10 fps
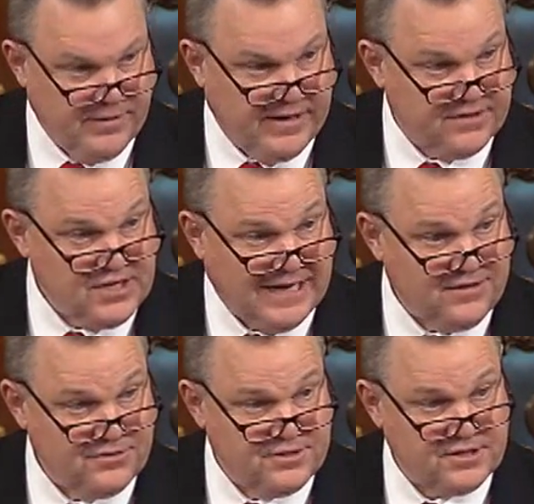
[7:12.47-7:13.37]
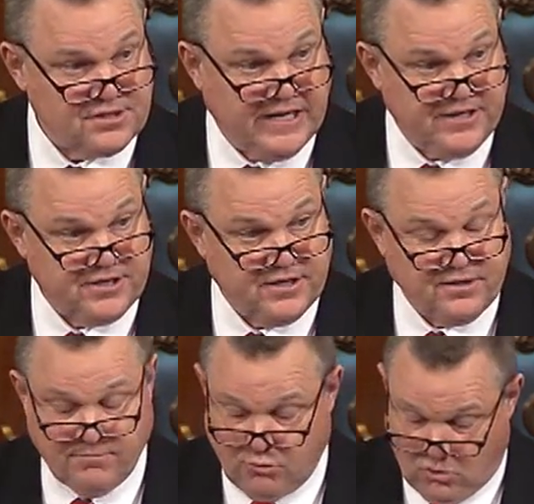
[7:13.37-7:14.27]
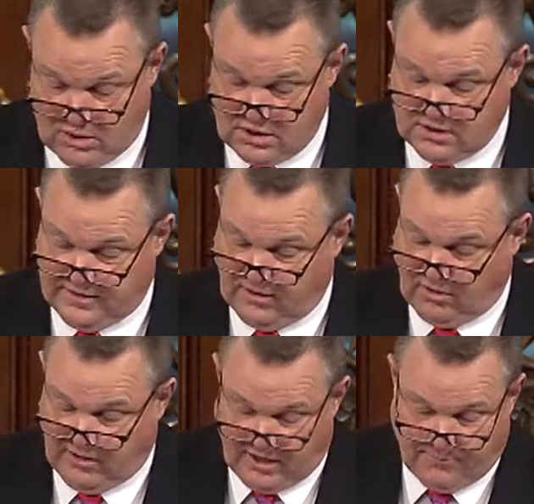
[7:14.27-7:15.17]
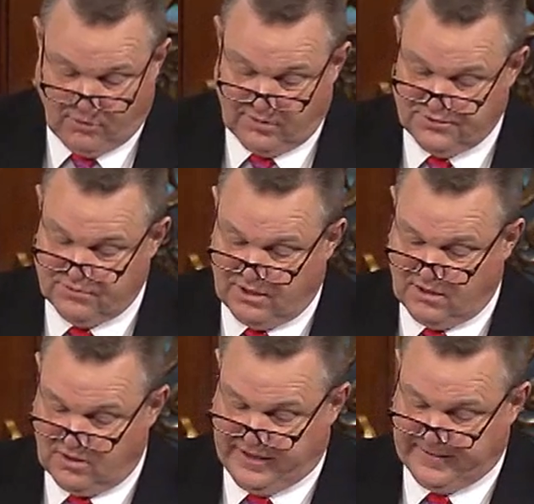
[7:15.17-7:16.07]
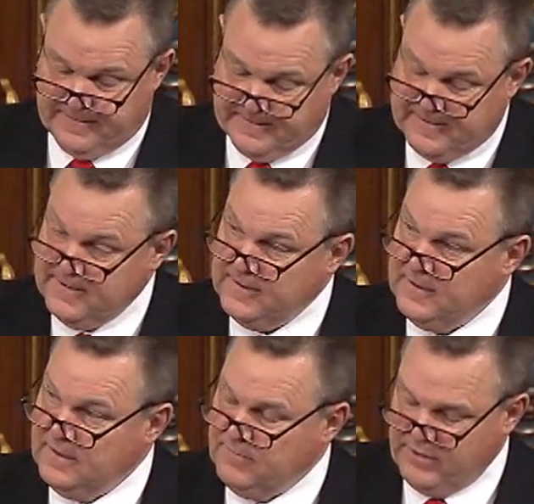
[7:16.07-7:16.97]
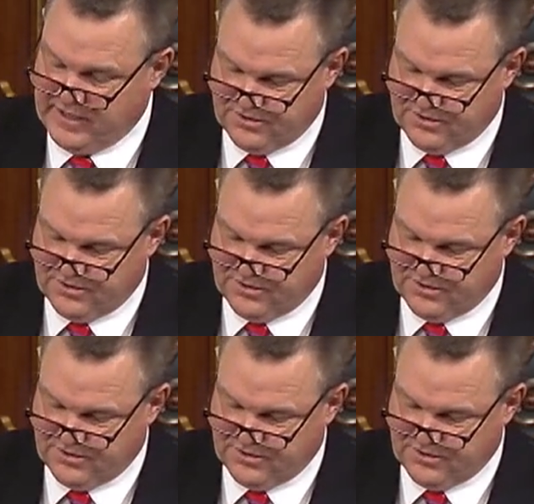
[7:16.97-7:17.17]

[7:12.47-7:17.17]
it is not those just stationed at the border and at our airports who are hurting because